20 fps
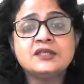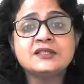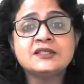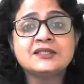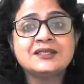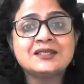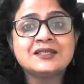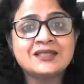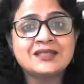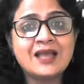is
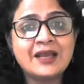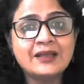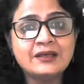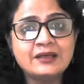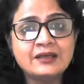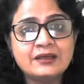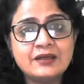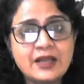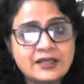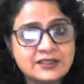
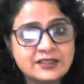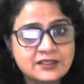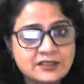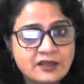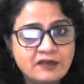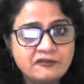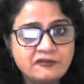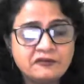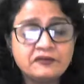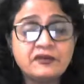decided as
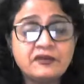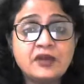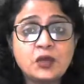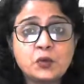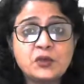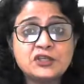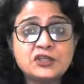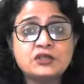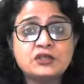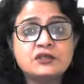tough, a
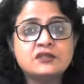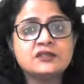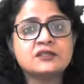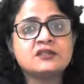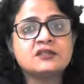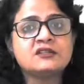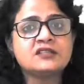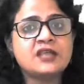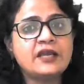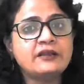question is
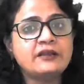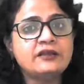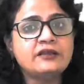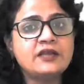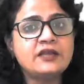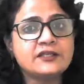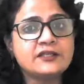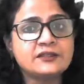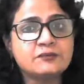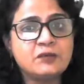decided
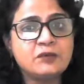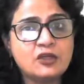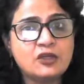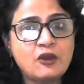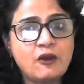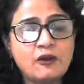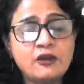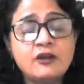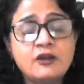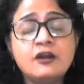as
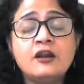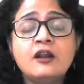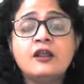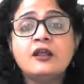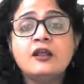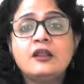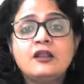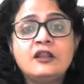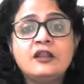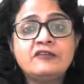mediocre
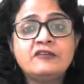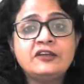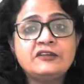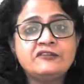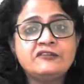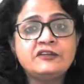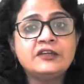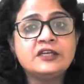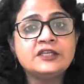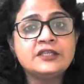level
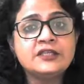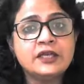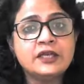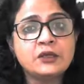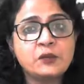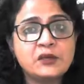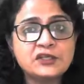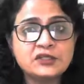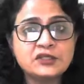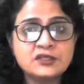difficulty, and
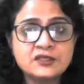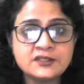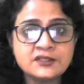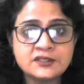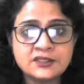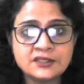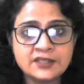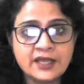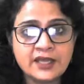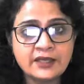question is
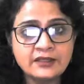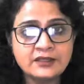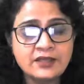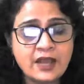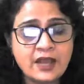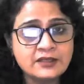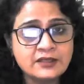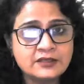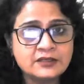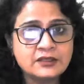decided
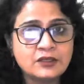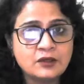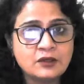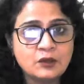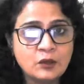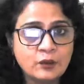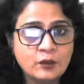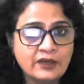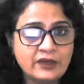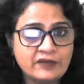as
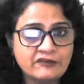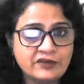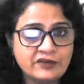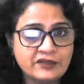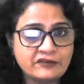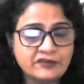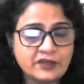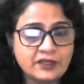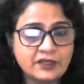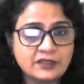lower level
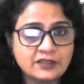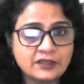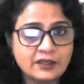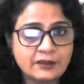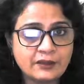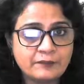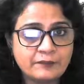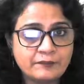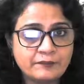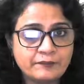difficulty.
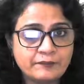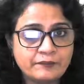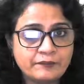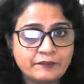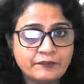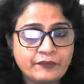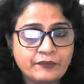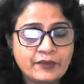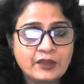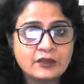
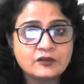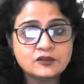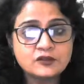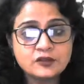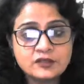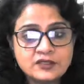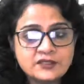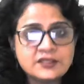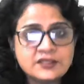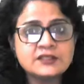So
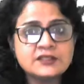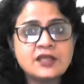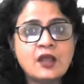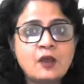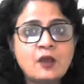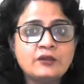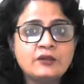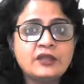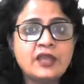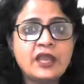this is
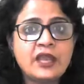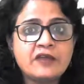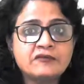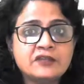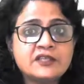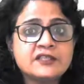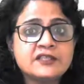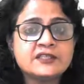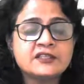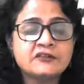how they have
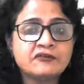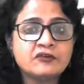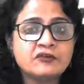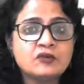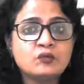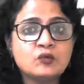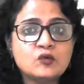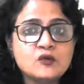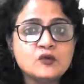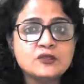these
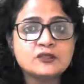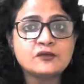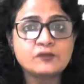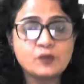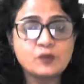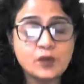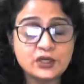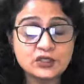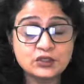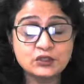different pools of
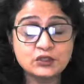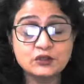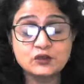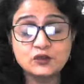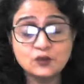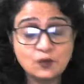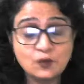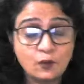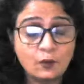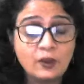questions.
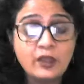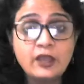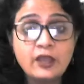So